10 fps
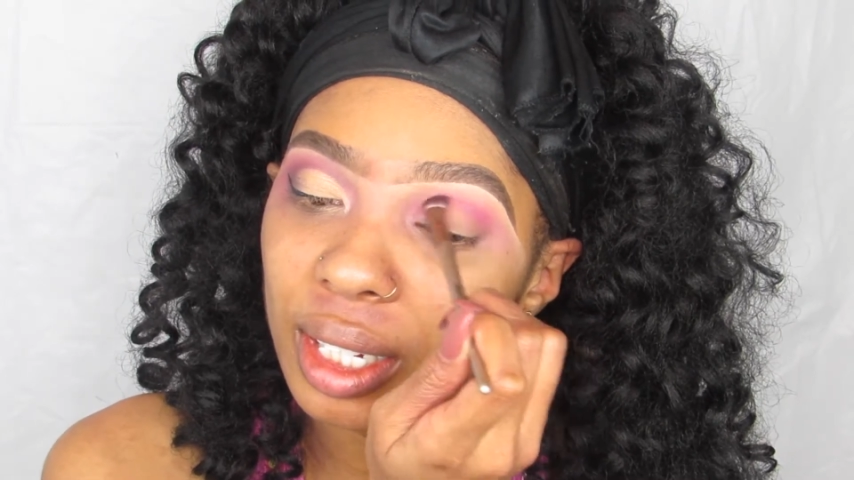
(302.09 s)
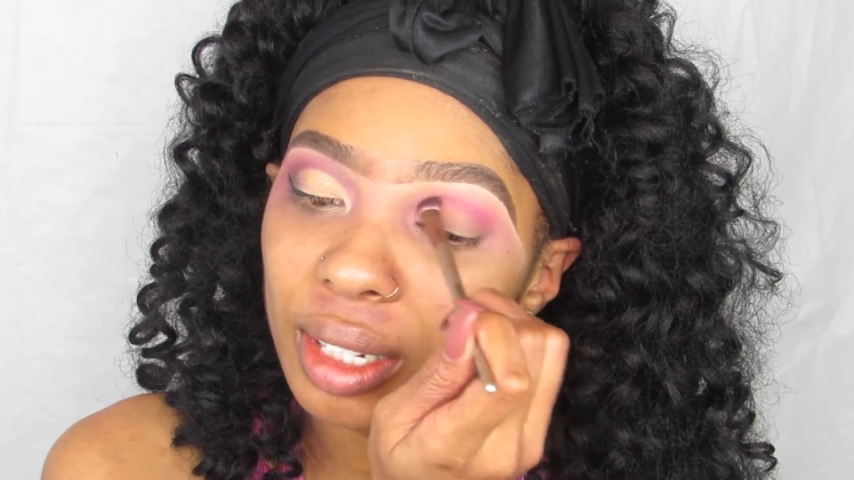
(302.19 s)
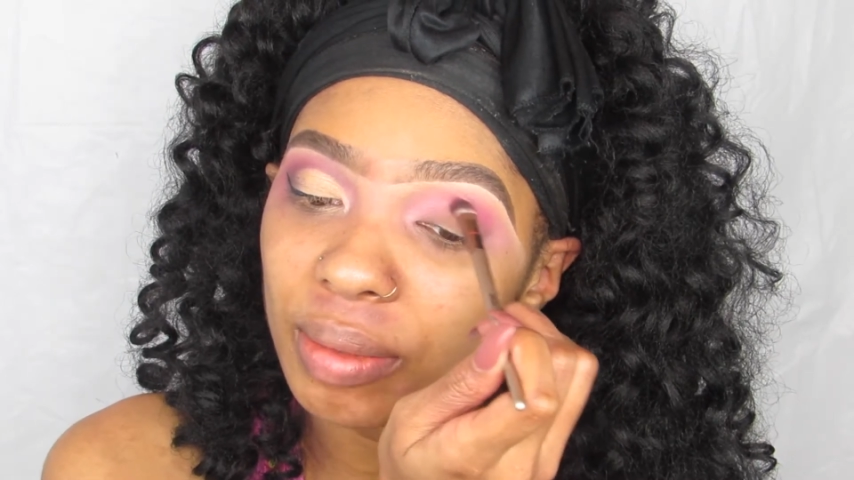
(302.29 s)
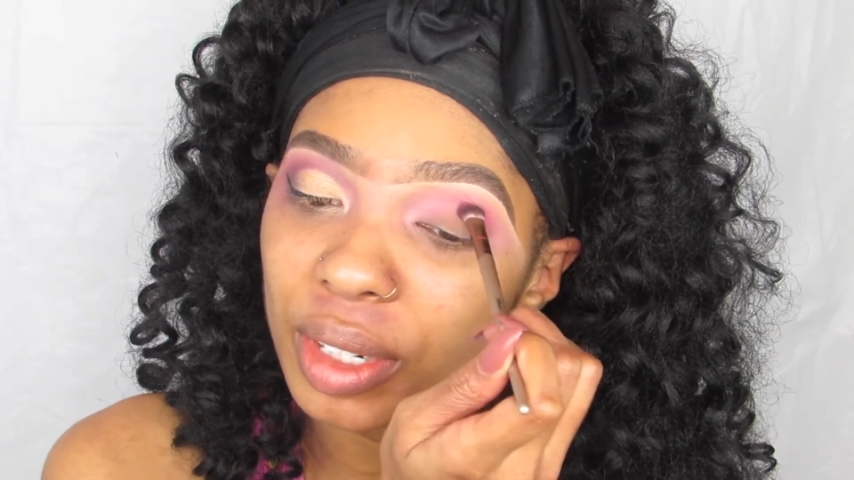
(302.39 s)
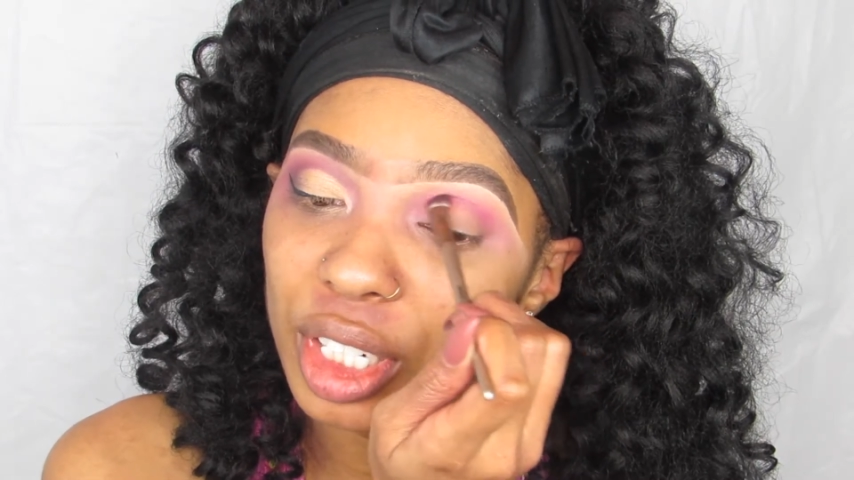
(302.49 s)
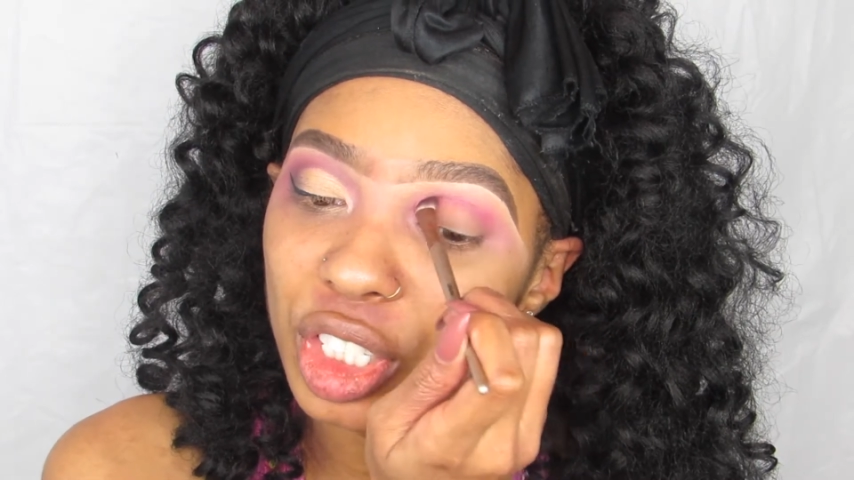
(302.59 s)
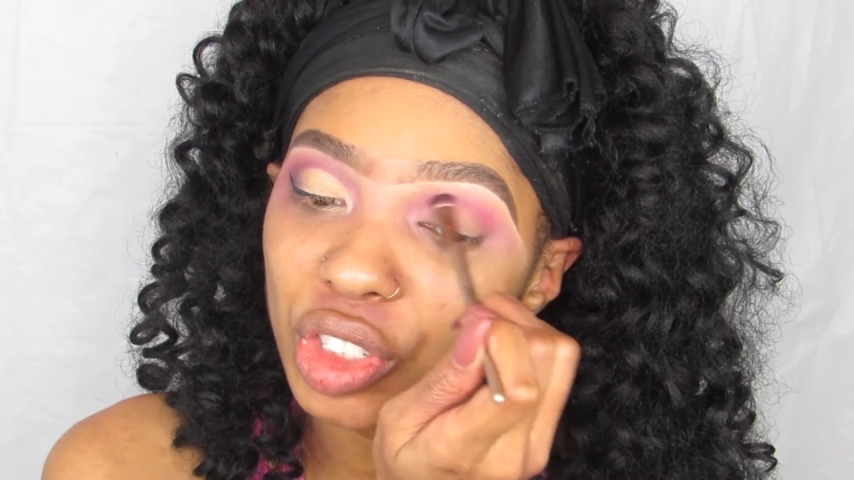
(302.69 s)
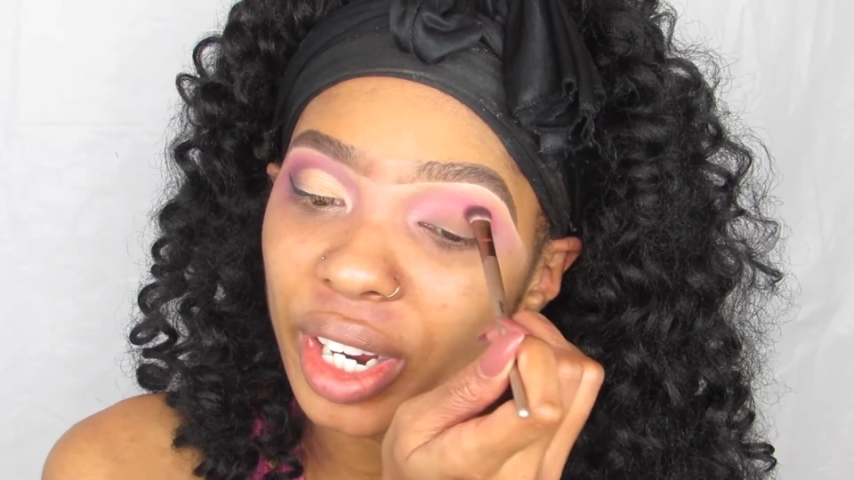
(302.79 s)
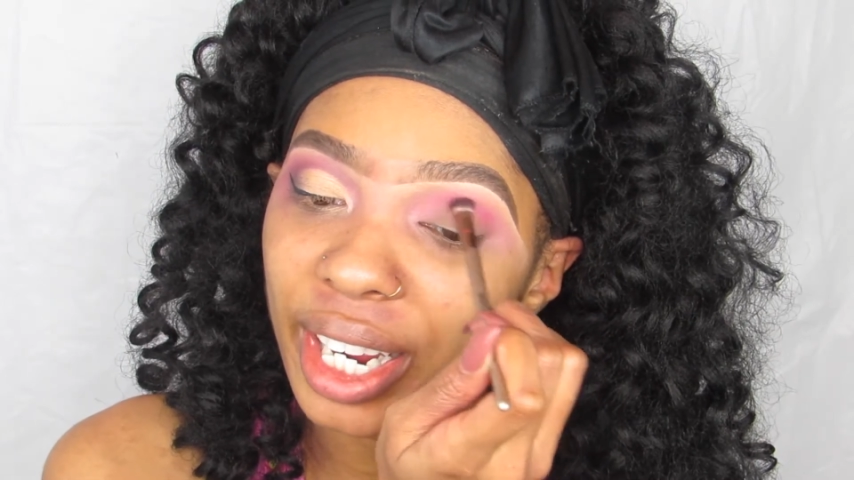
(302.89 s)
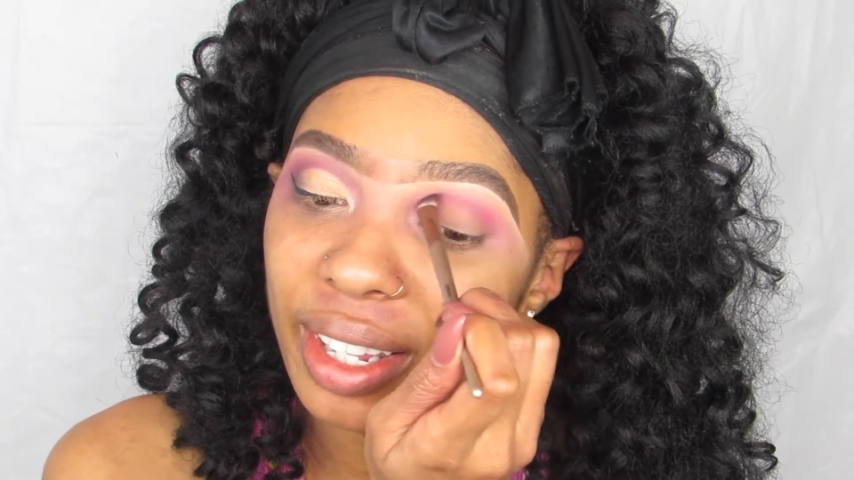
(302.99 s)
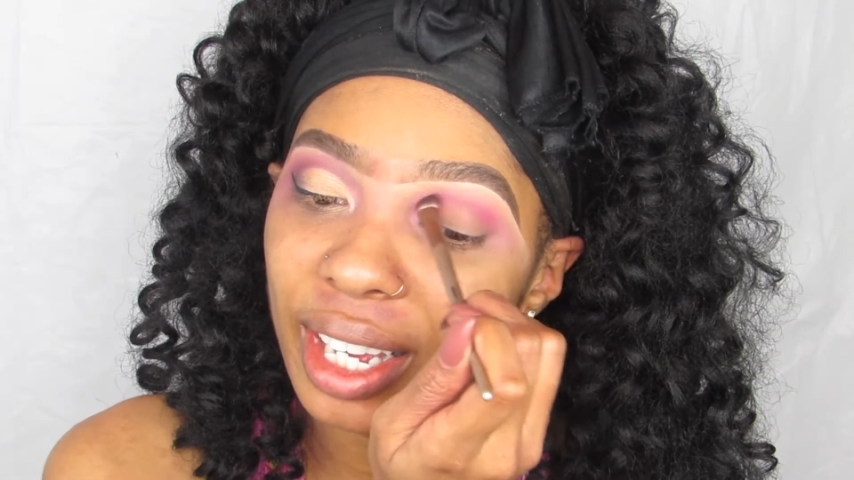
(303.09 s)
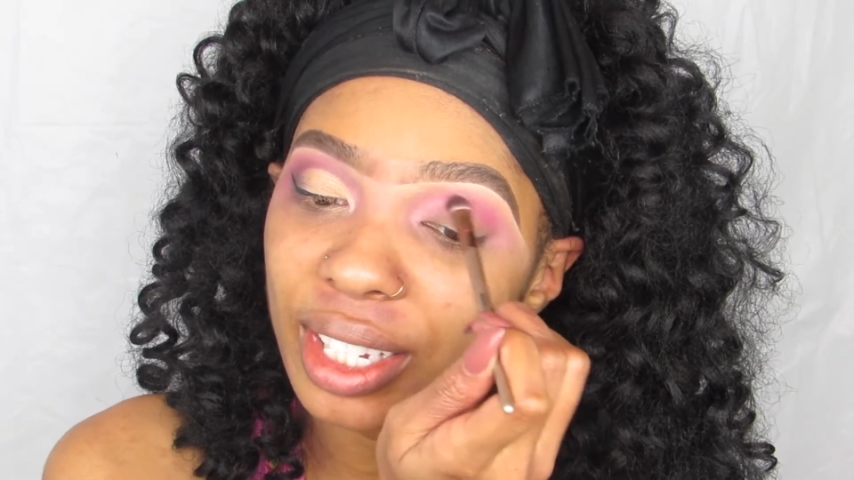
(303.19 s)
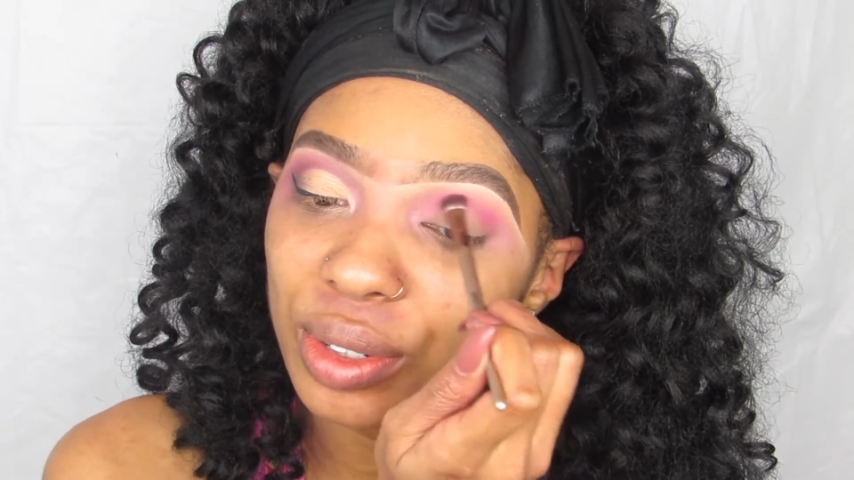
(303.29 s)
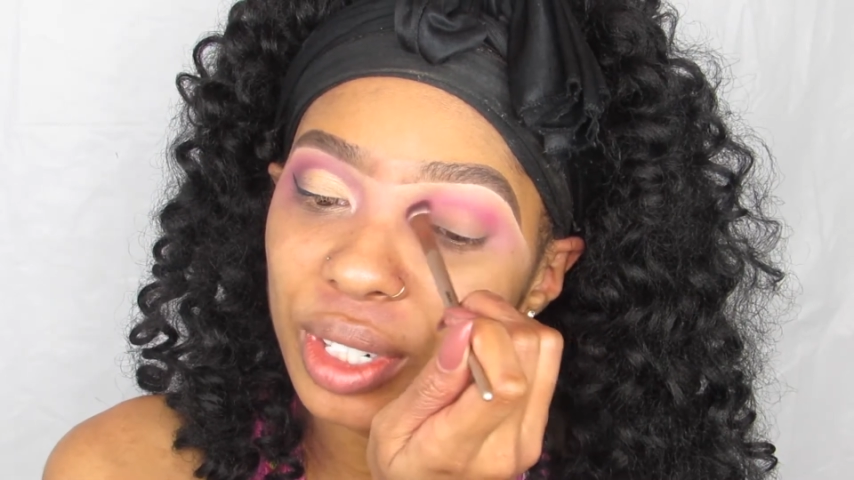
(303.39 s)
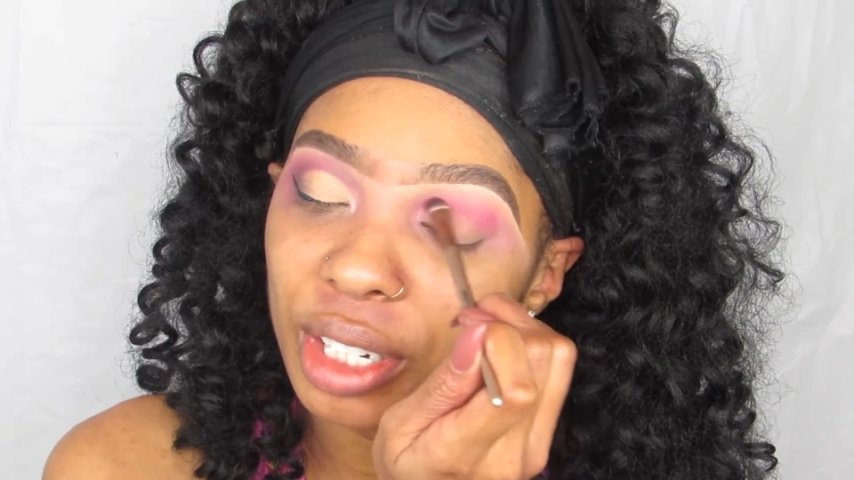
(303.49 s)
I'm gonna drag
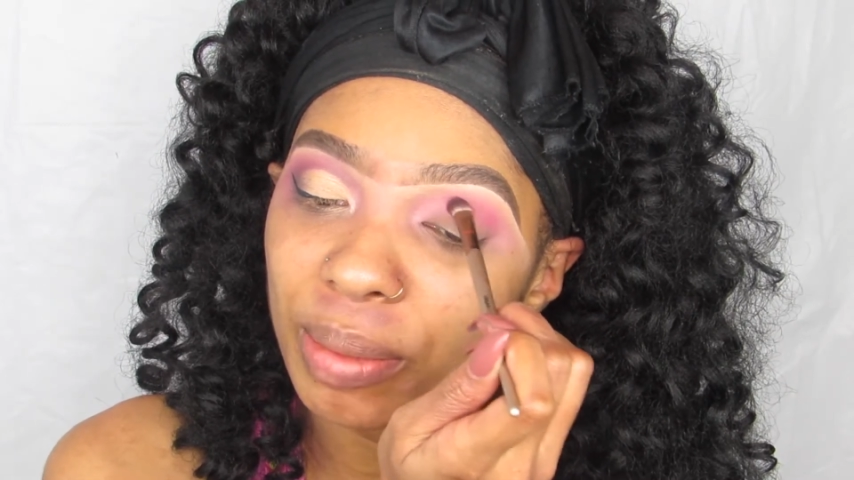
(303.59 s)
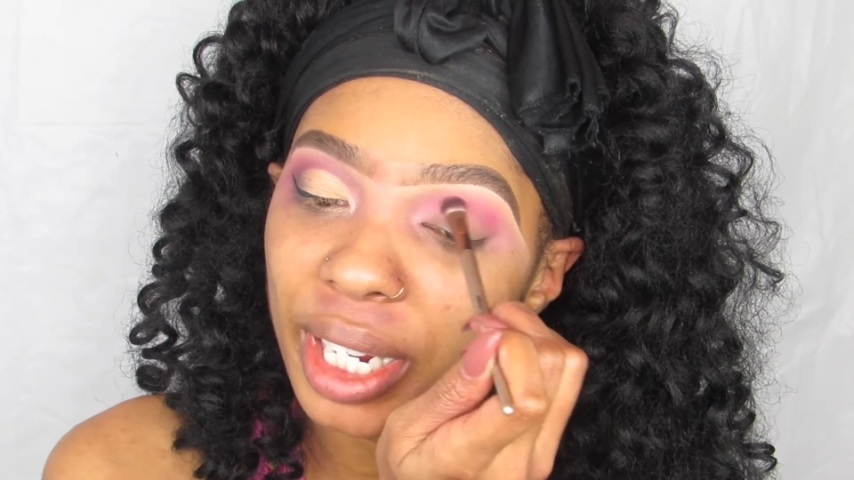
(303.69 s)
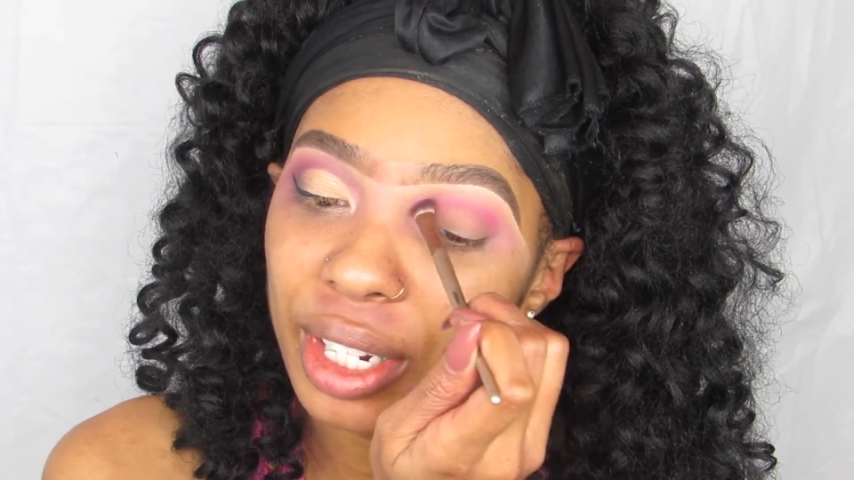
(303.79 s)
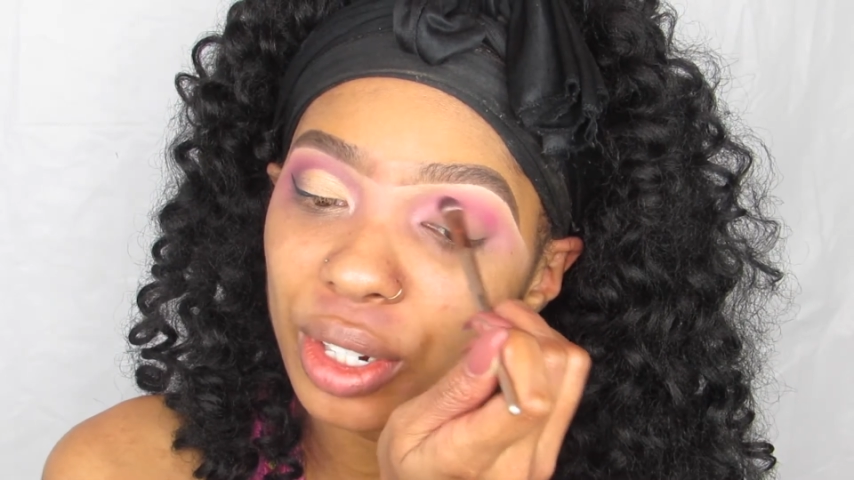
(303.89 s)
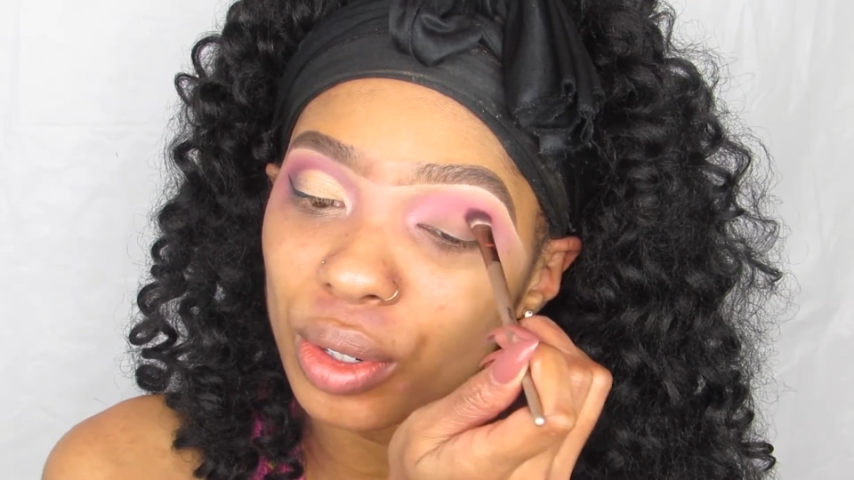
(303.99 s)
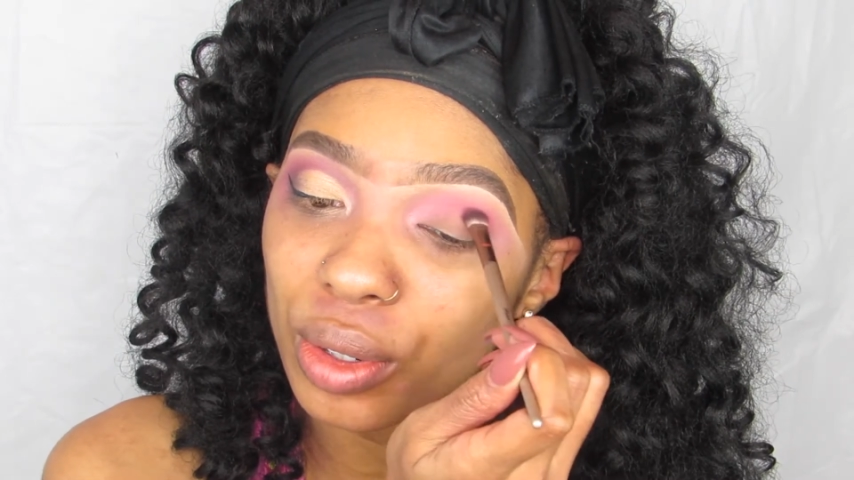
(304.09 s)
that in my inner